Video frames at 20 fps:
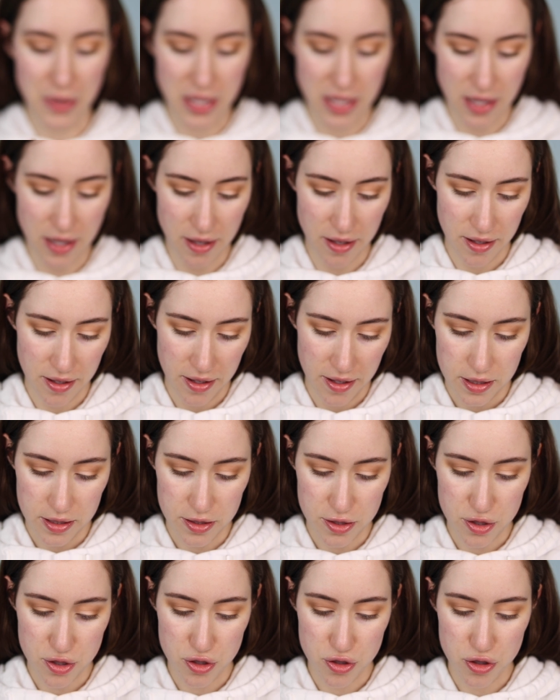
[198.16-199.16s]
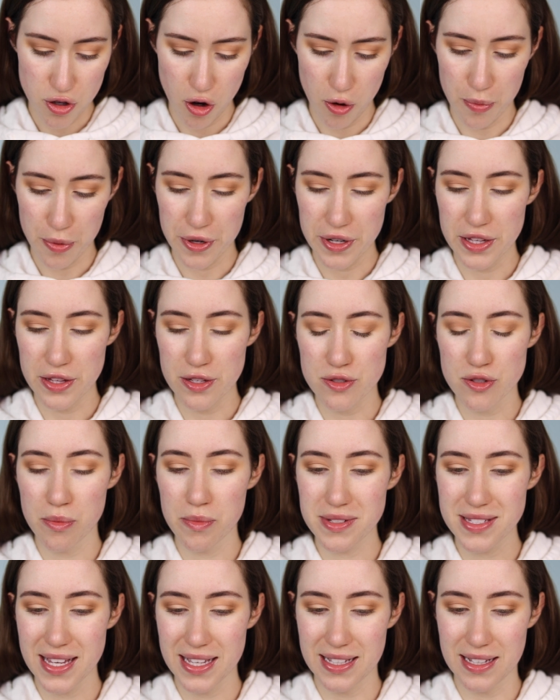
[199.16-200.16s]
B. It's so pretty. There's
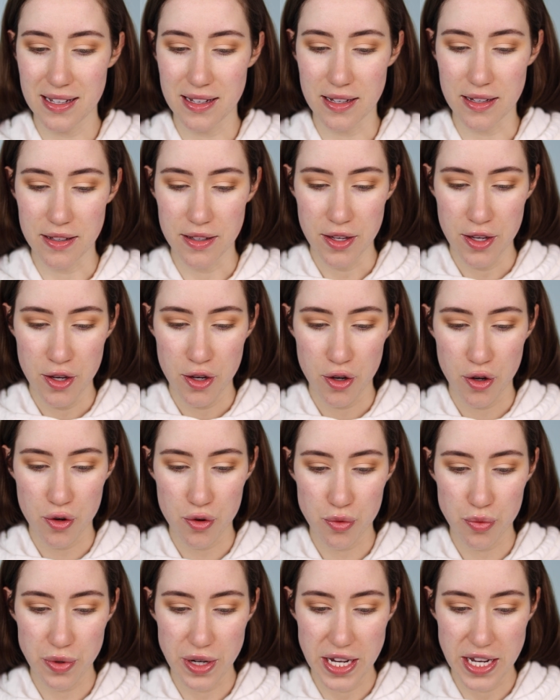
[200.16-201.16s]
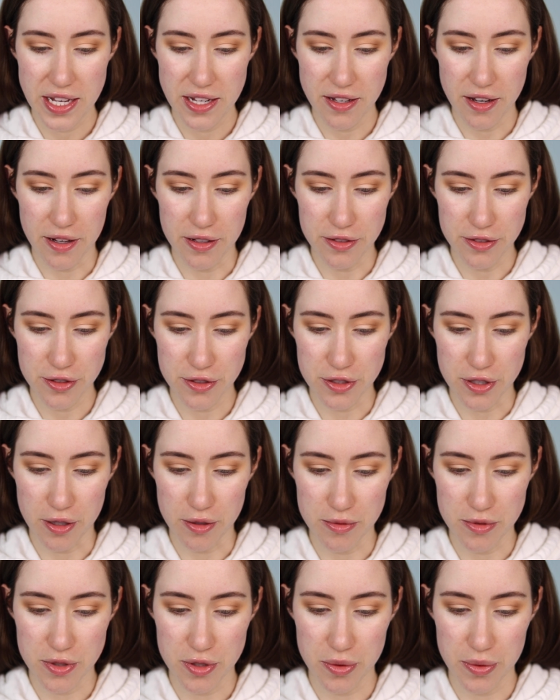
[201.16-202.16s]
almost like a green
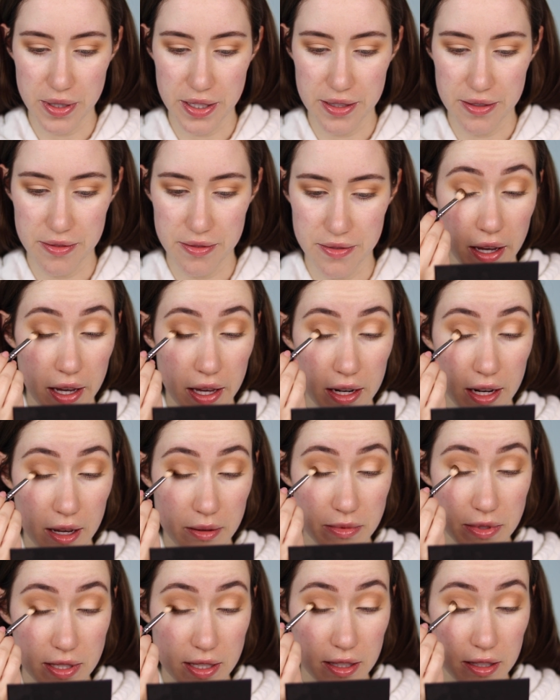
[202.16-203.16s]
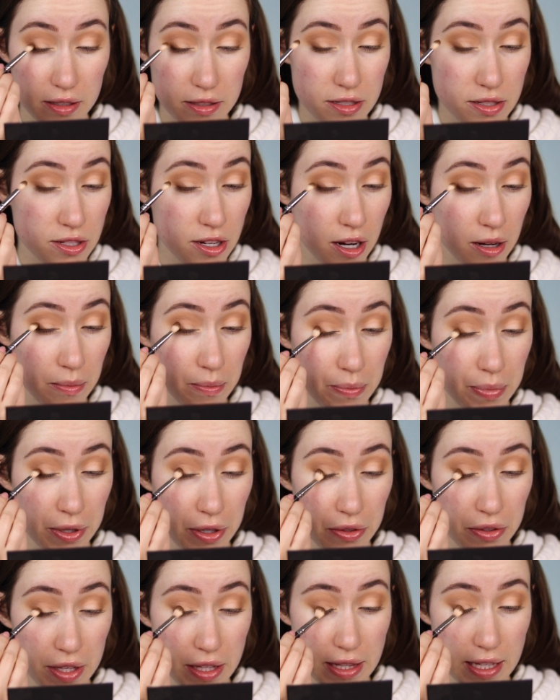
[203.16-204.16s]
undertone to it. And I'm just gonna start
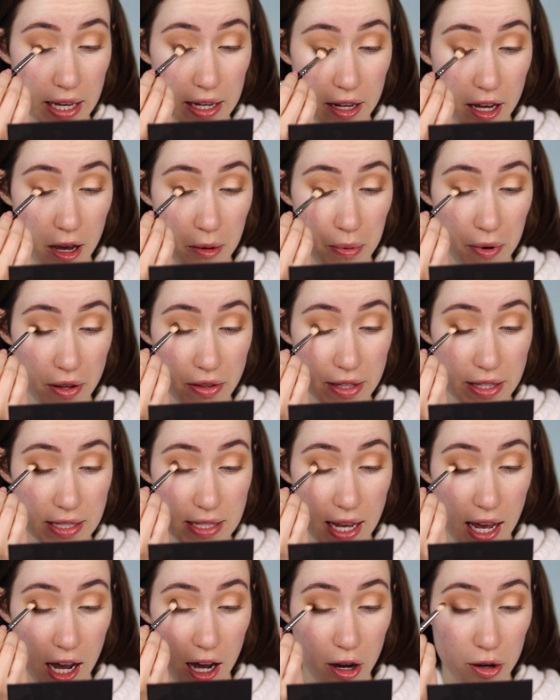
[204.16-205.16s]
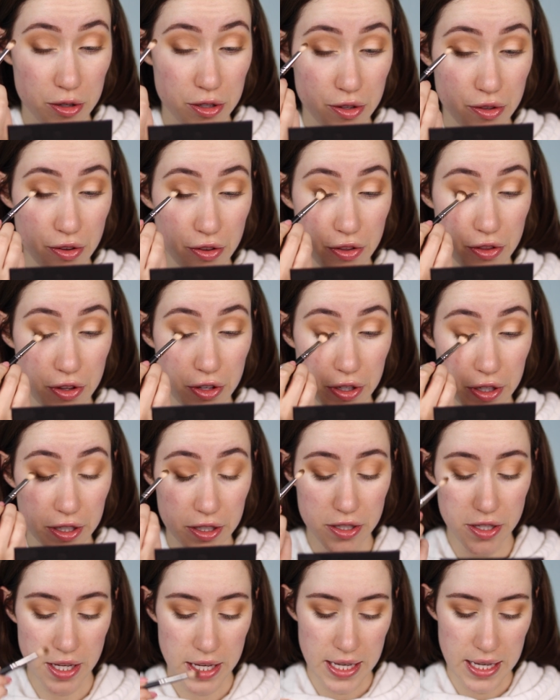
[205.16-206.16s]
building that up on this outer
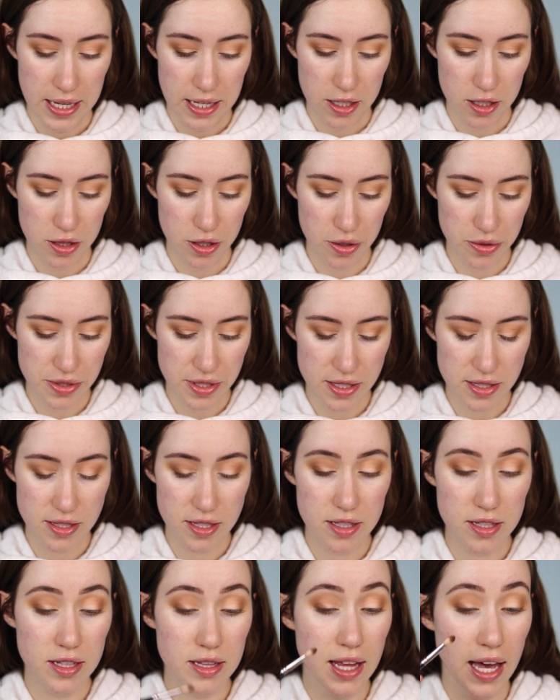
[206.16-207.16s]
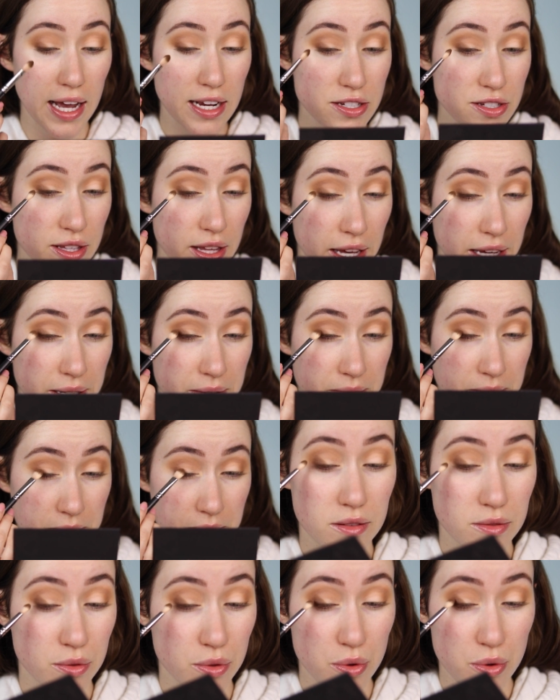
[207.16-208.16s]
third, closest to the lash line.
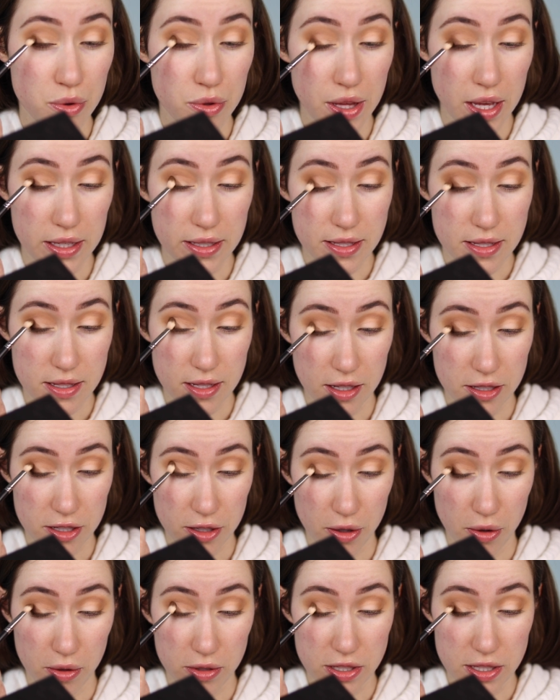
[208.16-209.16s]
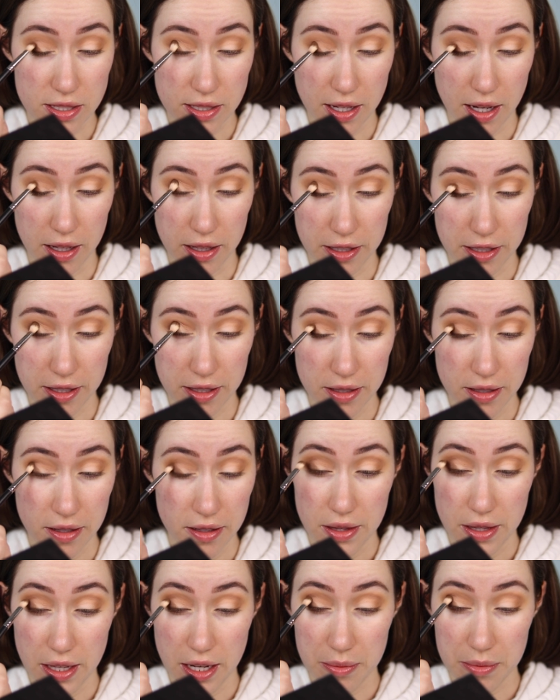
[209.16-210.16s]
Ooh, that is such a gorgeous color.
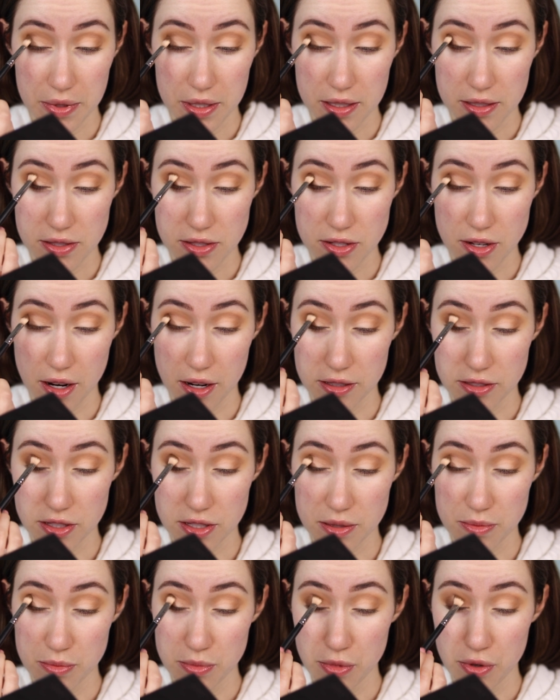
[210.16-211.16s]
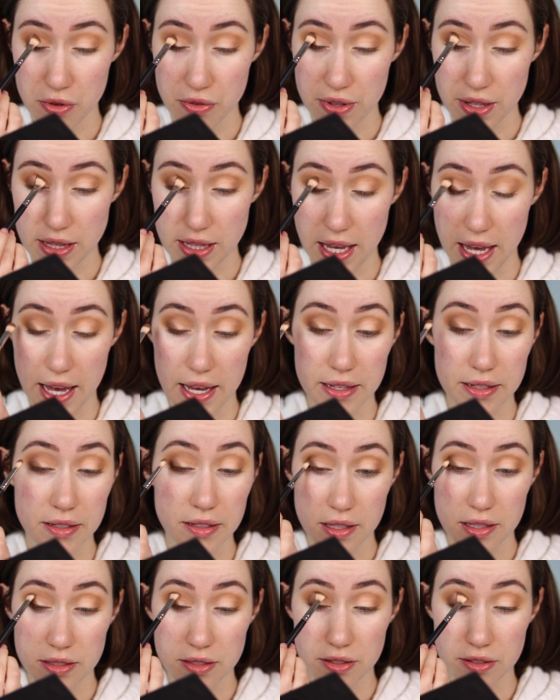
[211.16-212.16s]
And then I'm gonna start just moving that
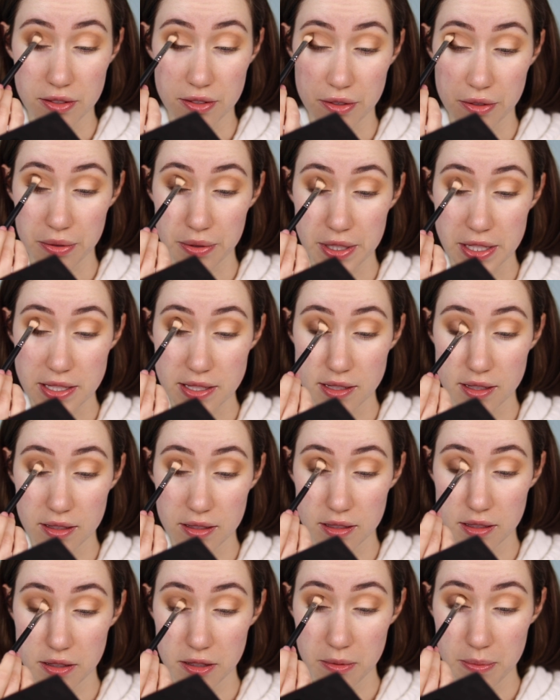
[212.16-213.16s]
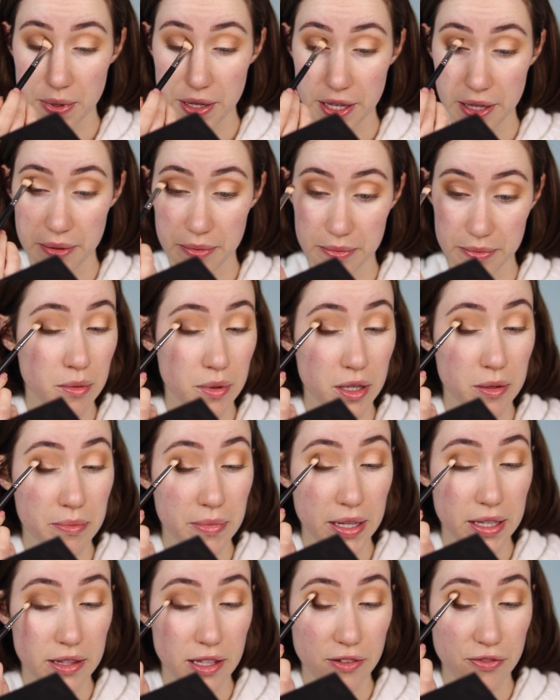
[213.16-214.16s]
into the crease a little bit, but
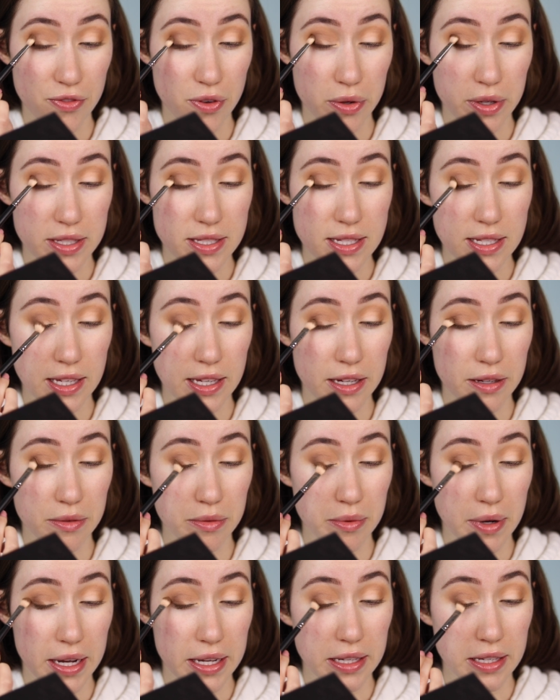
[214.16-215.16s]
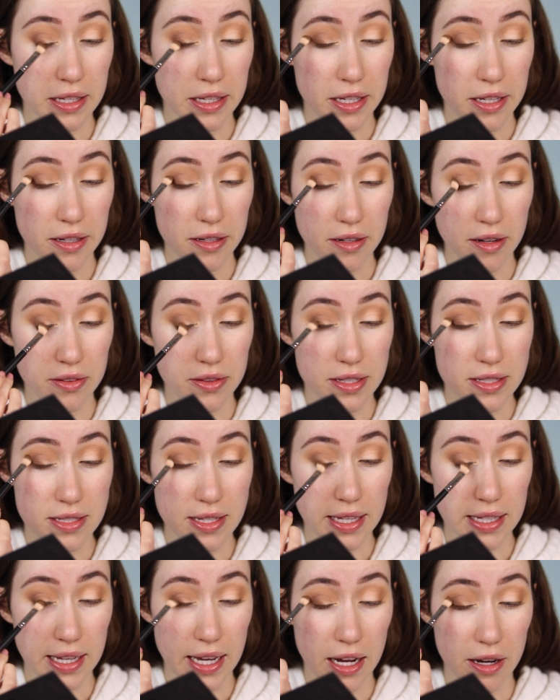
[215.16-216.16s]
I'm mainly focusing it right here on
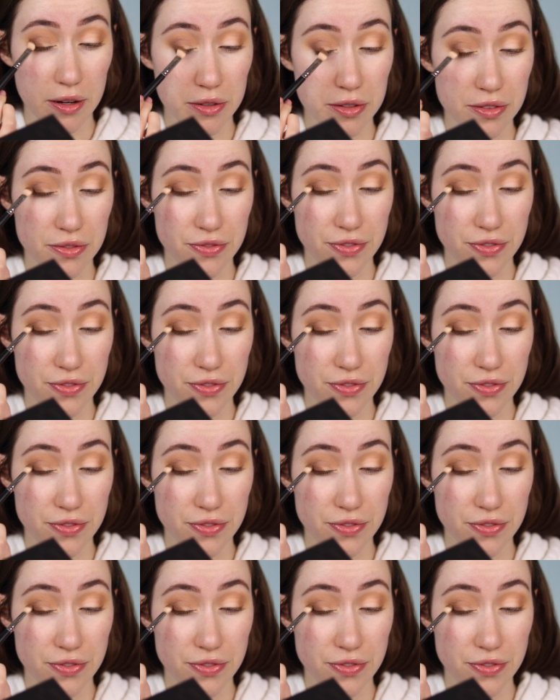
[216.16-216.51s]
this like outer